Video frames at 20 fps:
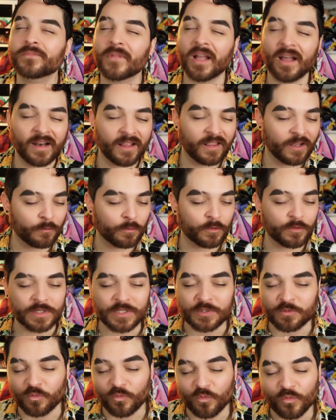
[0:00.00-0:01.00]
And I think Ru
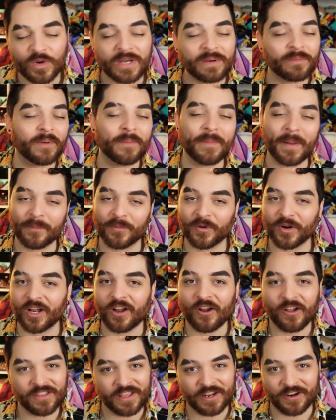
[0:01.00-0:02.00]
is re-remembering
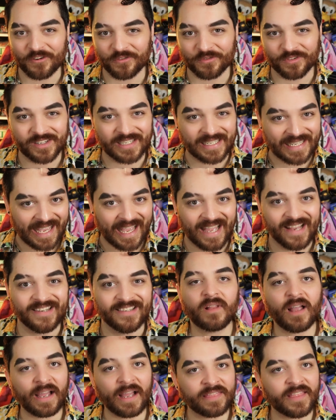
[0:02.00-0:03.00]
all that over again.
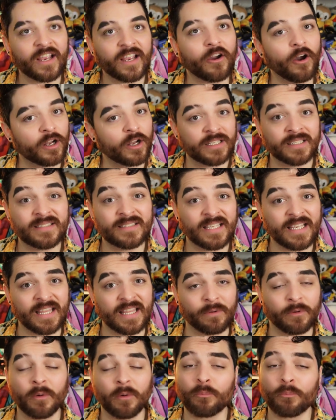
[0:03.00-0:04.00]
I think honestly they were